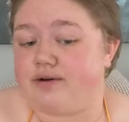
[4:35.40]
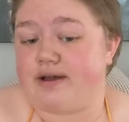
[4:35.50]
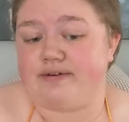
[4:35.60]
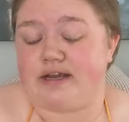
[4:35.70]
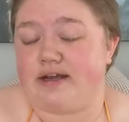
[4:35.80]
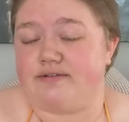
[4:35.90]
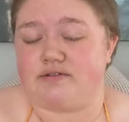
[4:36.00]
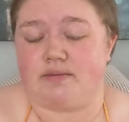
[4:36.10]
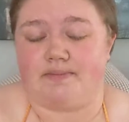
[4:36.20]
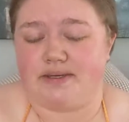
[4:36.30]
have any kind of
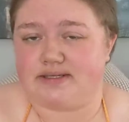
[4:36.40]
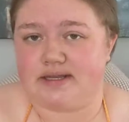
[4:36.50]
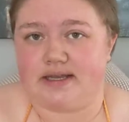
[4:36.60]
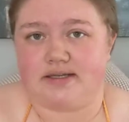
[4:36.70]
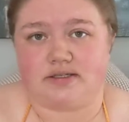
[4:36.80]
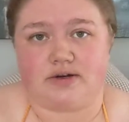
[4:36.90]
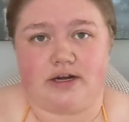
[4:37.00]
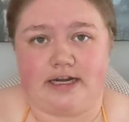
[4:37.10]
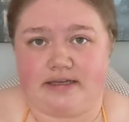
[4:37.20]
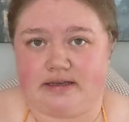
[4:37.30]
small business
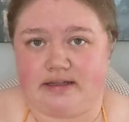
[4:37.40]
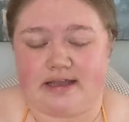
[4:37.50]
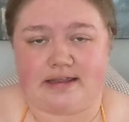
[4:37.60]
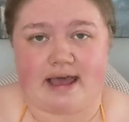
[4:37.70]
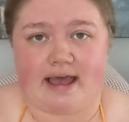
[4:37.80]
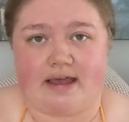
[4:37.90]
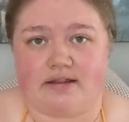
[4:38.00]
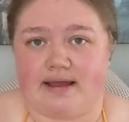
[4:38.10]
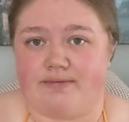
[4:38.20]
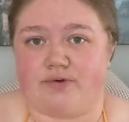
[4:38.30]
or anything like
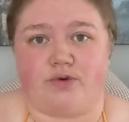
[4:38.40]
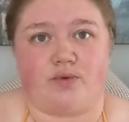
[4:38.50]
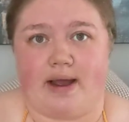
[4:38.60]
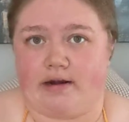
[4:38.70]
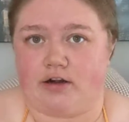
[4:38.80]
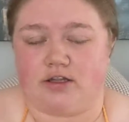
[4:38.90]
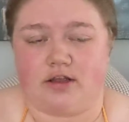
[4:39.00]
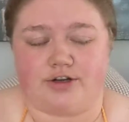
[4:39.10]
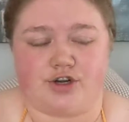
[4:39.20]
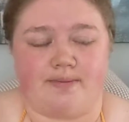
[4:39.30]
that. That would require a
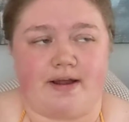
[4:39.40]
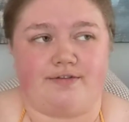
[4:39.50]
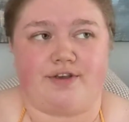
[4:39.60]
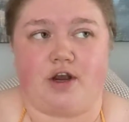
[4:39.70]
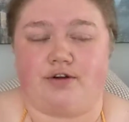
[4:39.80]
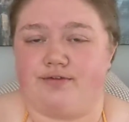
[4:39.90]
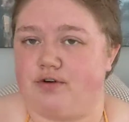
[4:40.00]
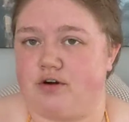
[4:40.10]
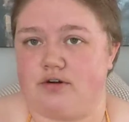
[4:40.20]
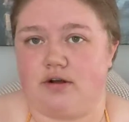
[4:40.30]
larger amount of yarn
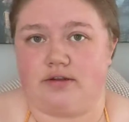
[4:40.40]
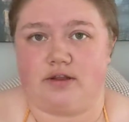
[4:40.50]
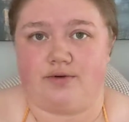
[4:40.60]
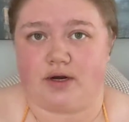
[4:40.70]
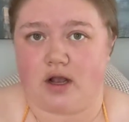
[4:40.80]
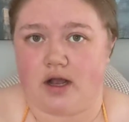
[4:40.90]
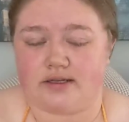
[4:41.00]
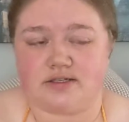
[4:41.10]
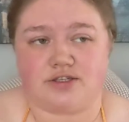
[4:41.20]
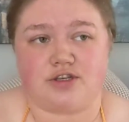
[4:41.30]
for a lower
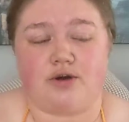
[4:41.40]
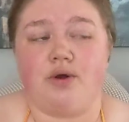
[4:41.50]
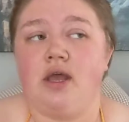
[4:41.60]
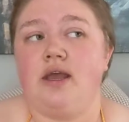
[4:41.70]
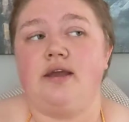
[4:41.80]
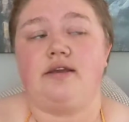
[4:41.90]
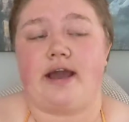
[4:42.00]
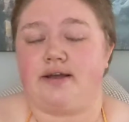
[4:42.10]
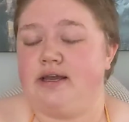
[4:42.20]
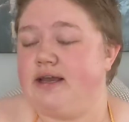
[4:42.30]
cost. So
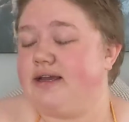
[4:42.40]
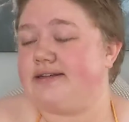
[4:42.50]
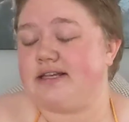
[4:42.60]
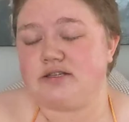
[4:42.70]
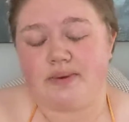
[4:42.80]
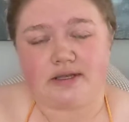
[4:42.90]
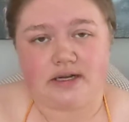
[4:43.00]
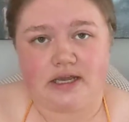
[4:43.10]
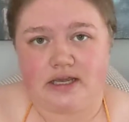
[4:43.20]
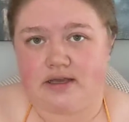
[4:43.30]
yeah,
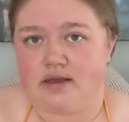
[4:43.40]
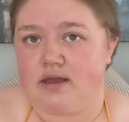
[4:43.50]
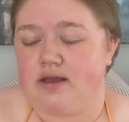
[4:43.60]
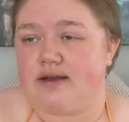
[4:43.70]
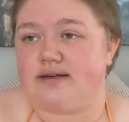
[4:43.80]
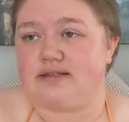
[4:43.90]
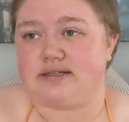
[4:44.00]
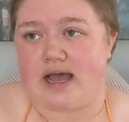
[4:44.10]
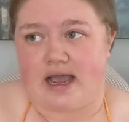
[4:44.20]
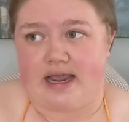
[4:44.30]
accessibility
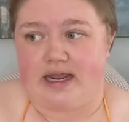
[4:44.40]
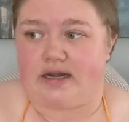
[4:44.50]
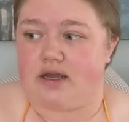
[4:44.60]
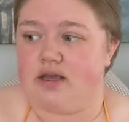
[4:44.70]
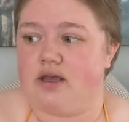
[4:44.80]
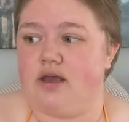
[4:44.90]
aside,